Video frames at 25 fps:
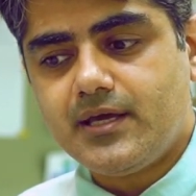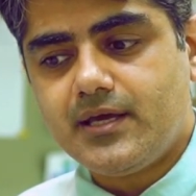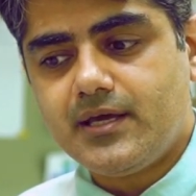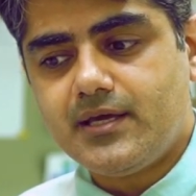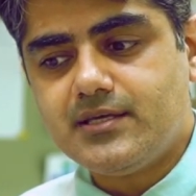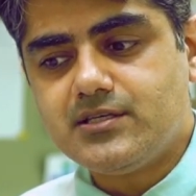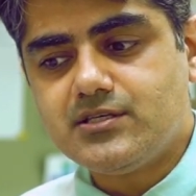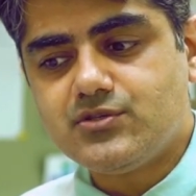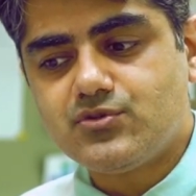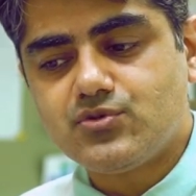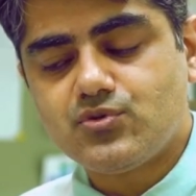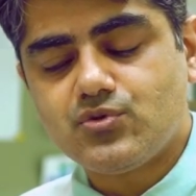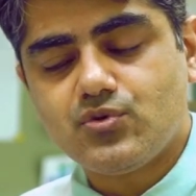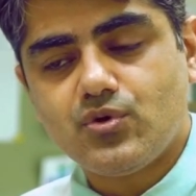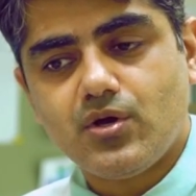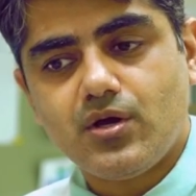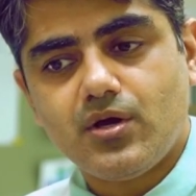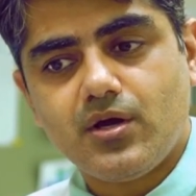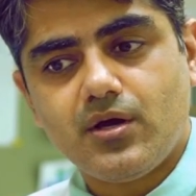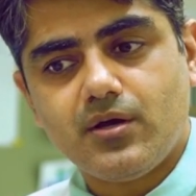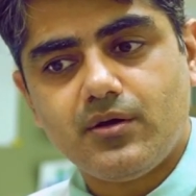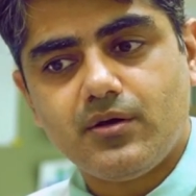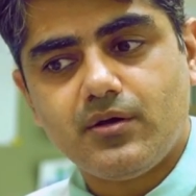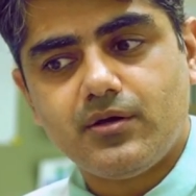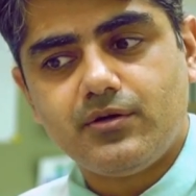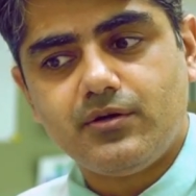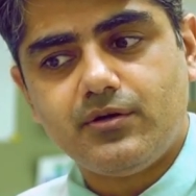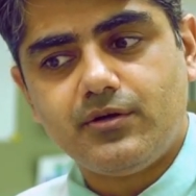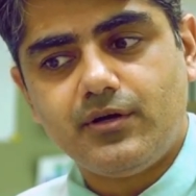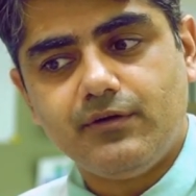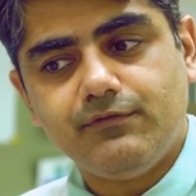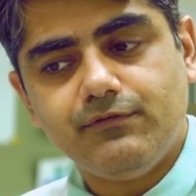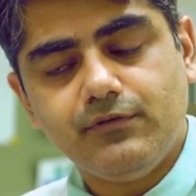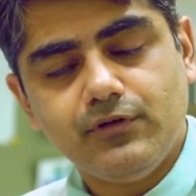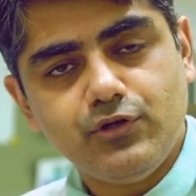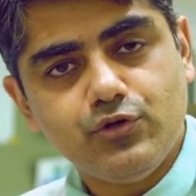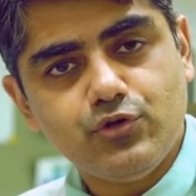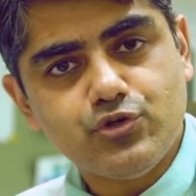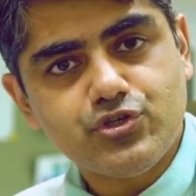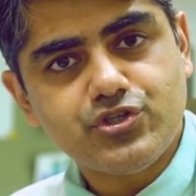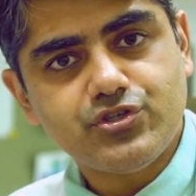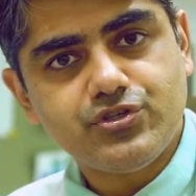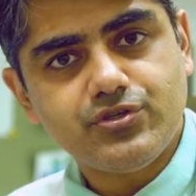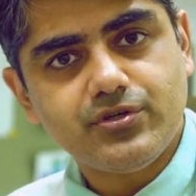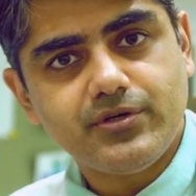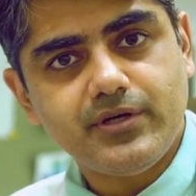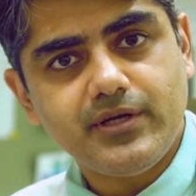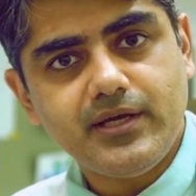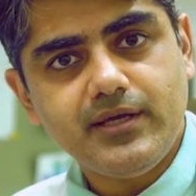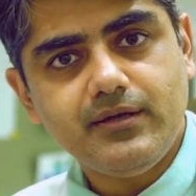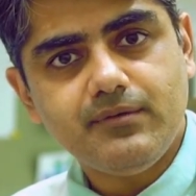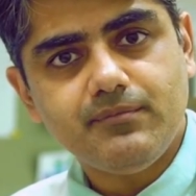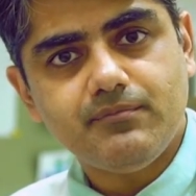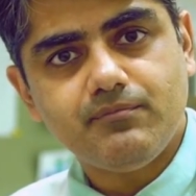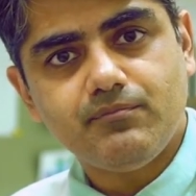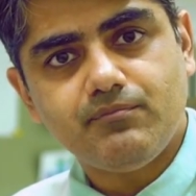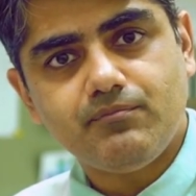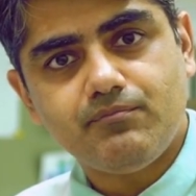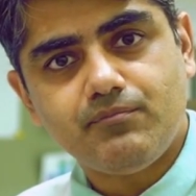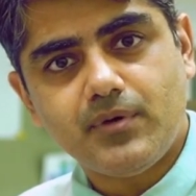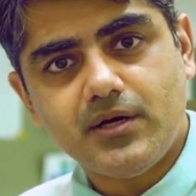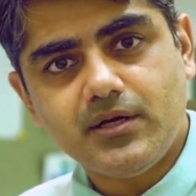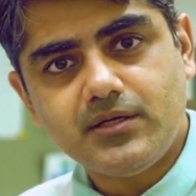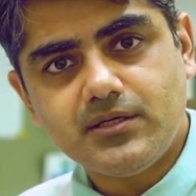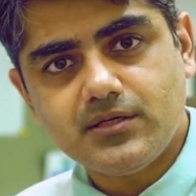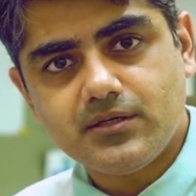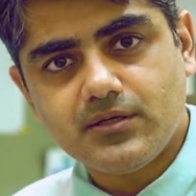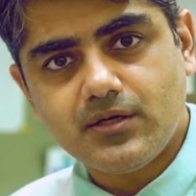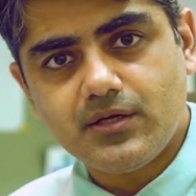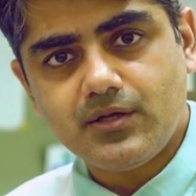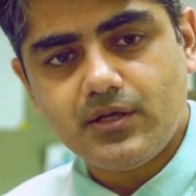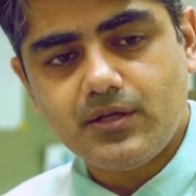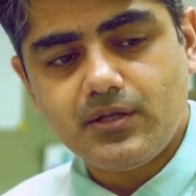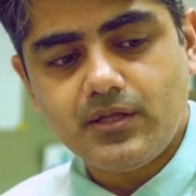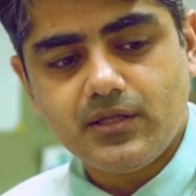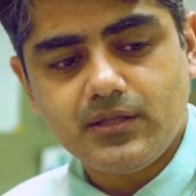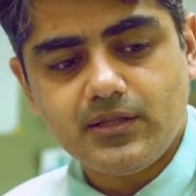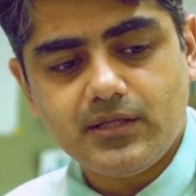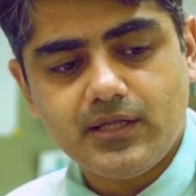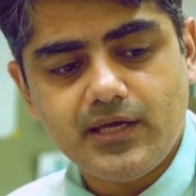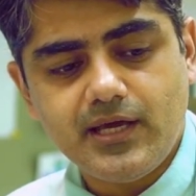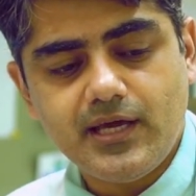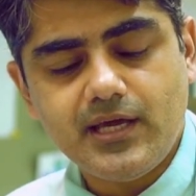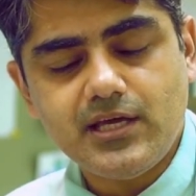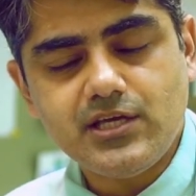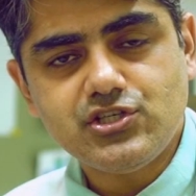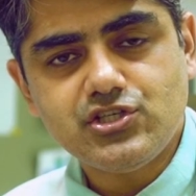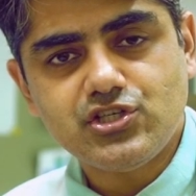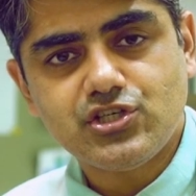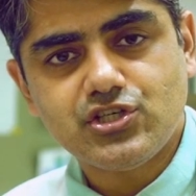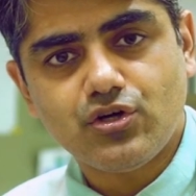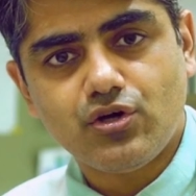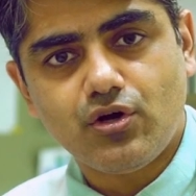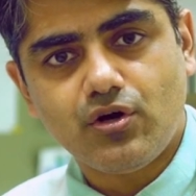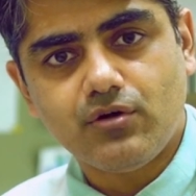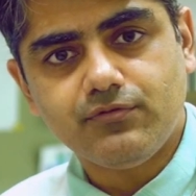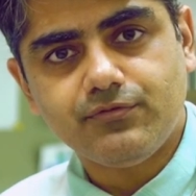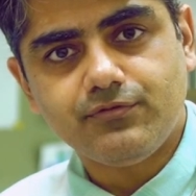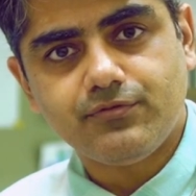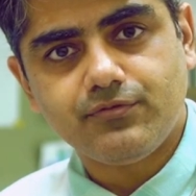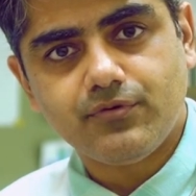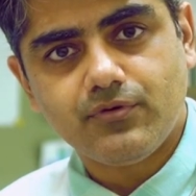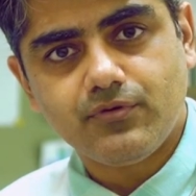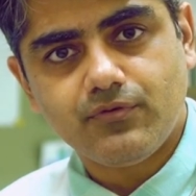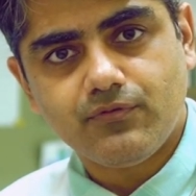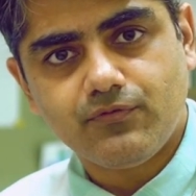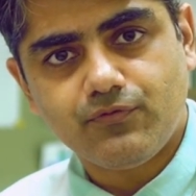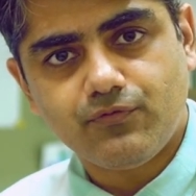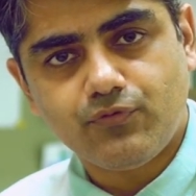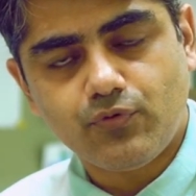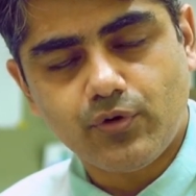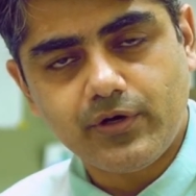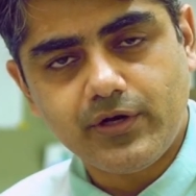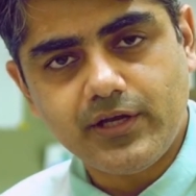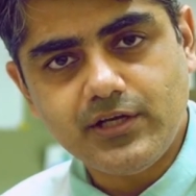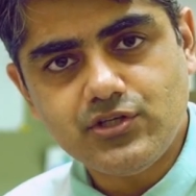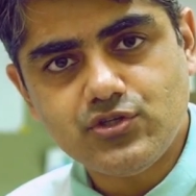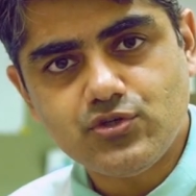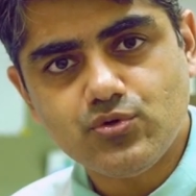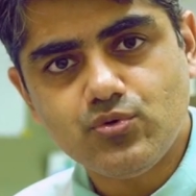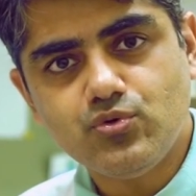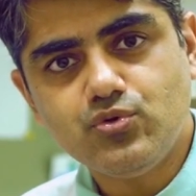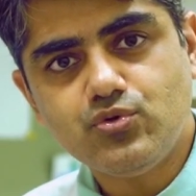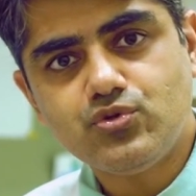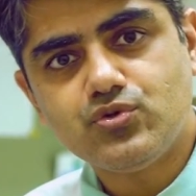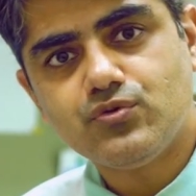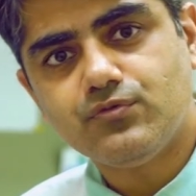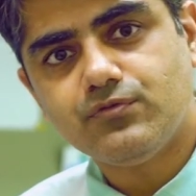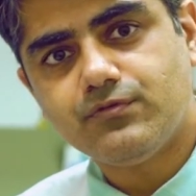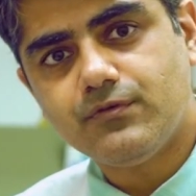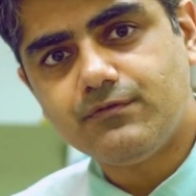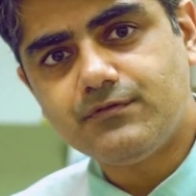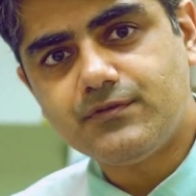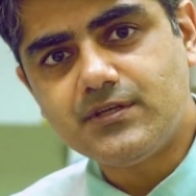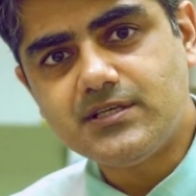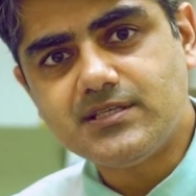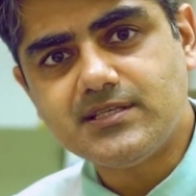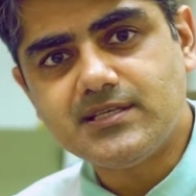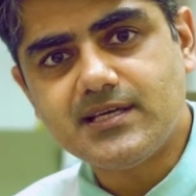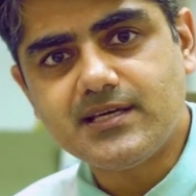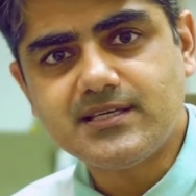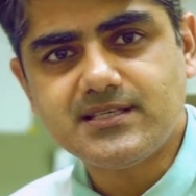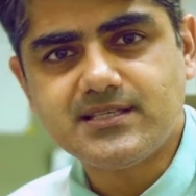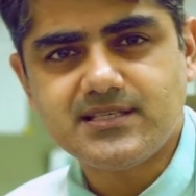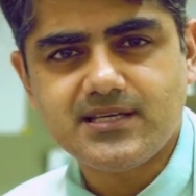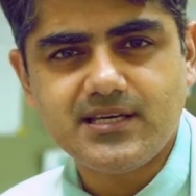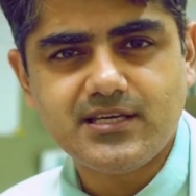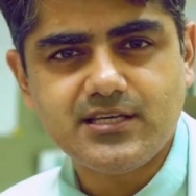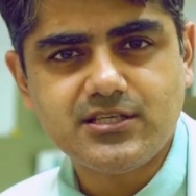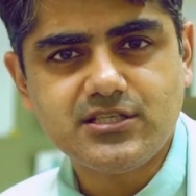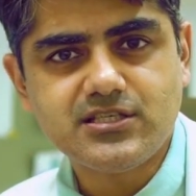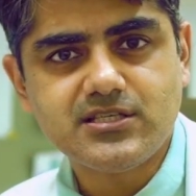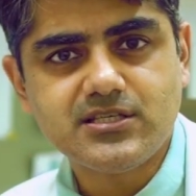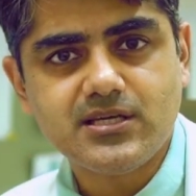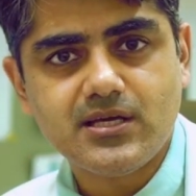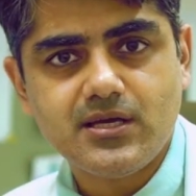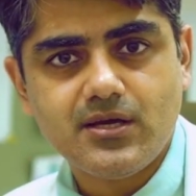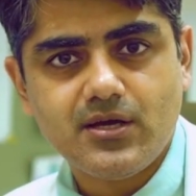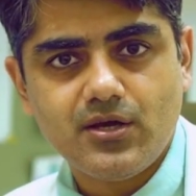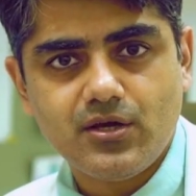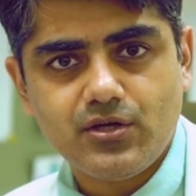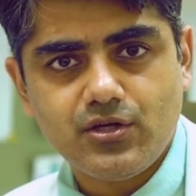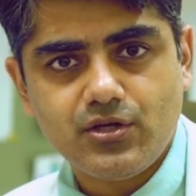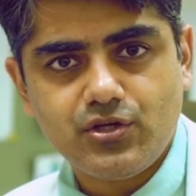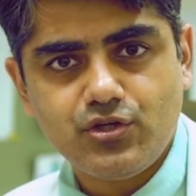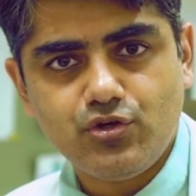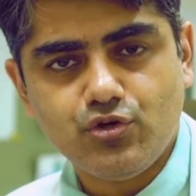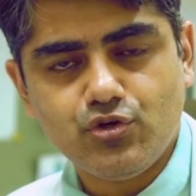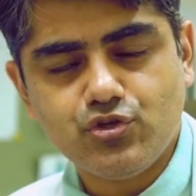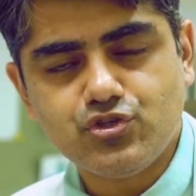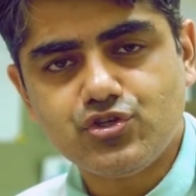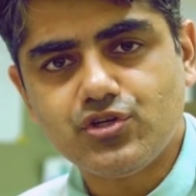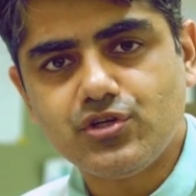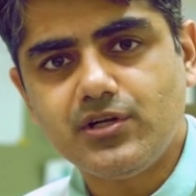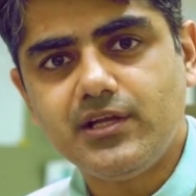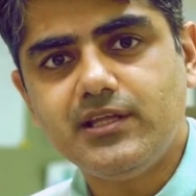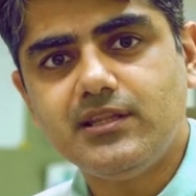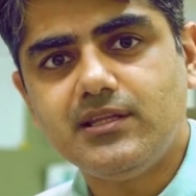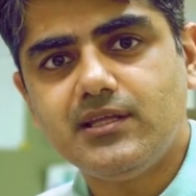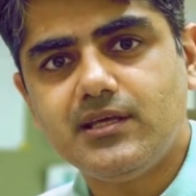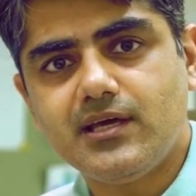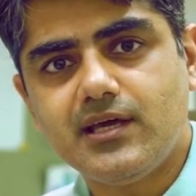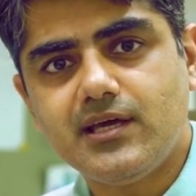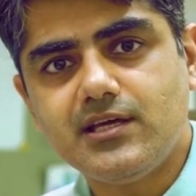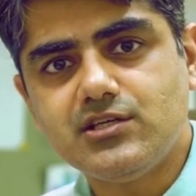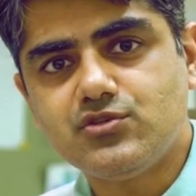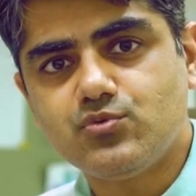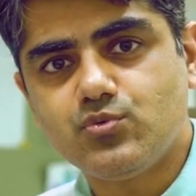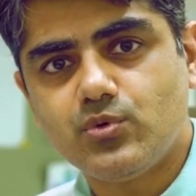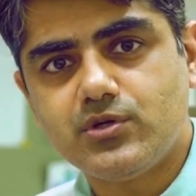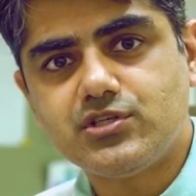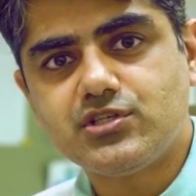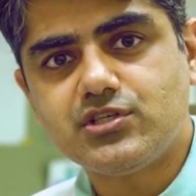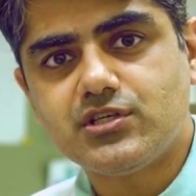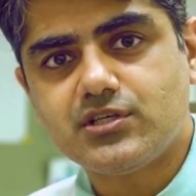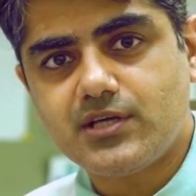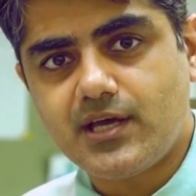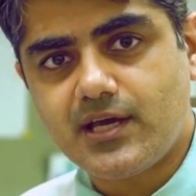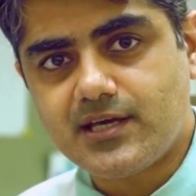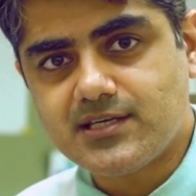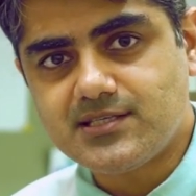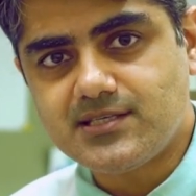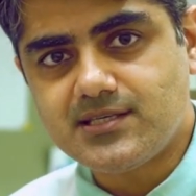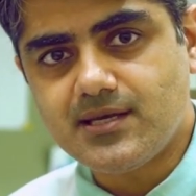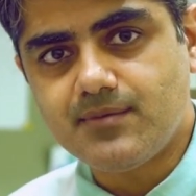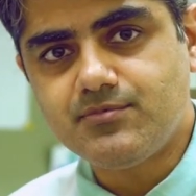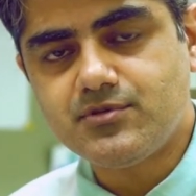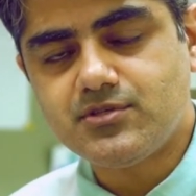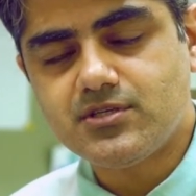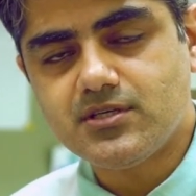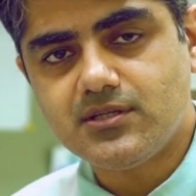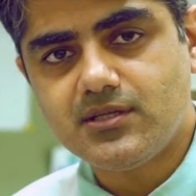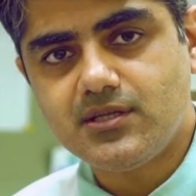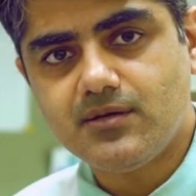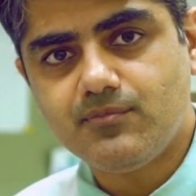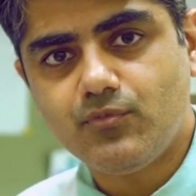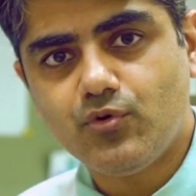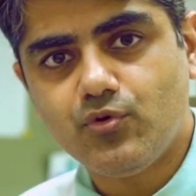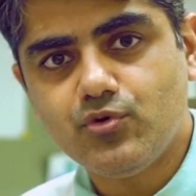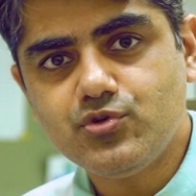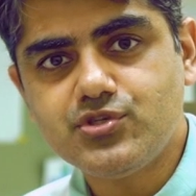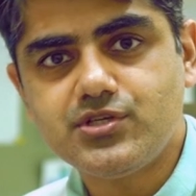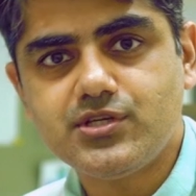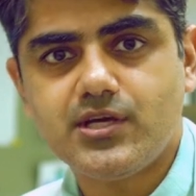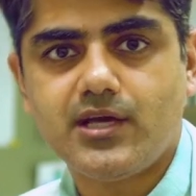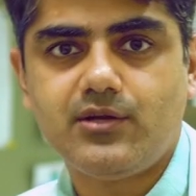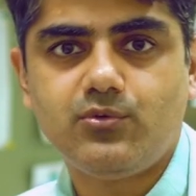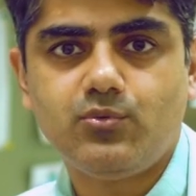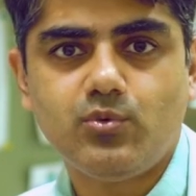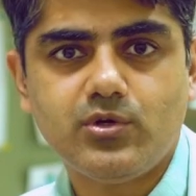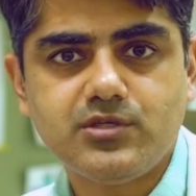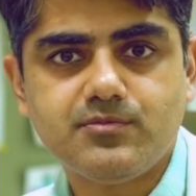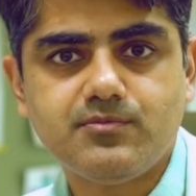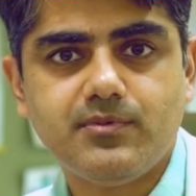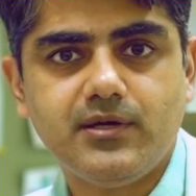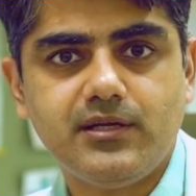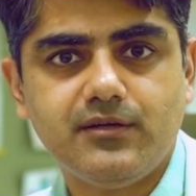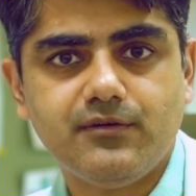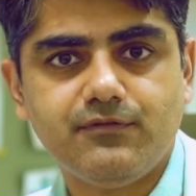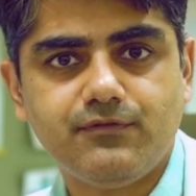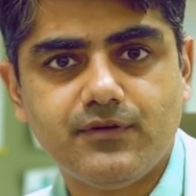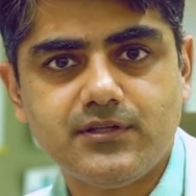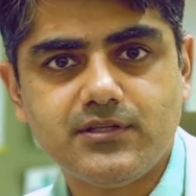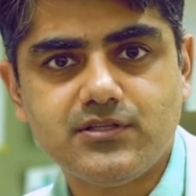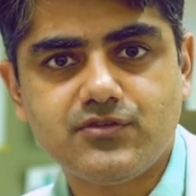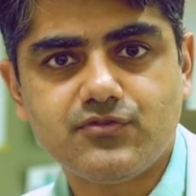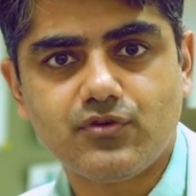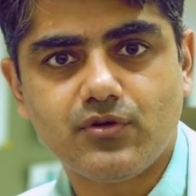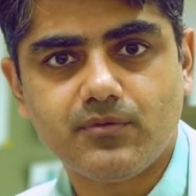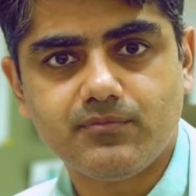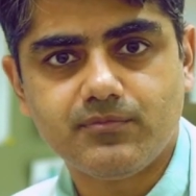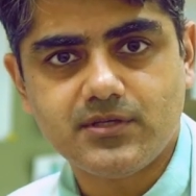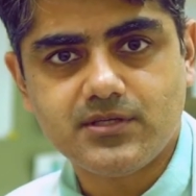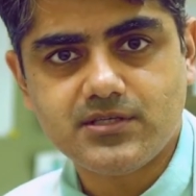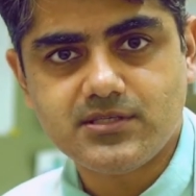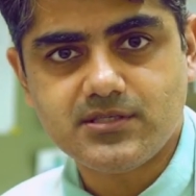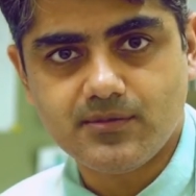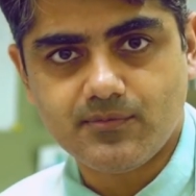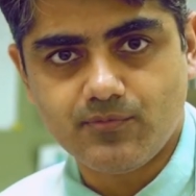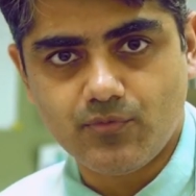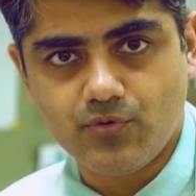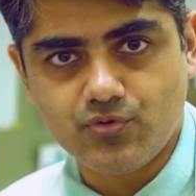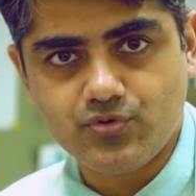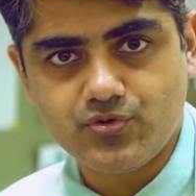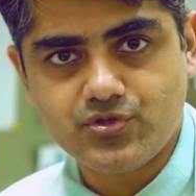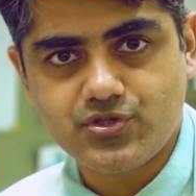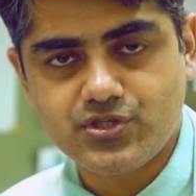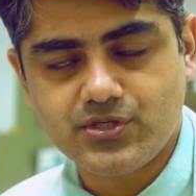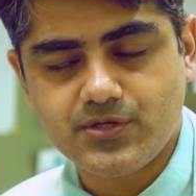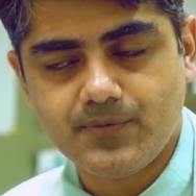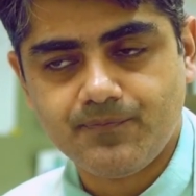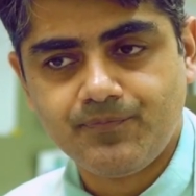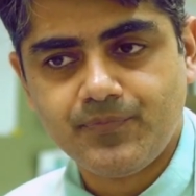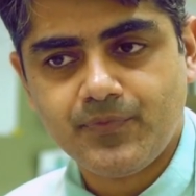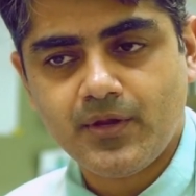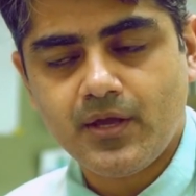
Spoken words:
is revolutionary, but the age of 42 to 56 is usually the age which accepts it the most and which benefits from this the most.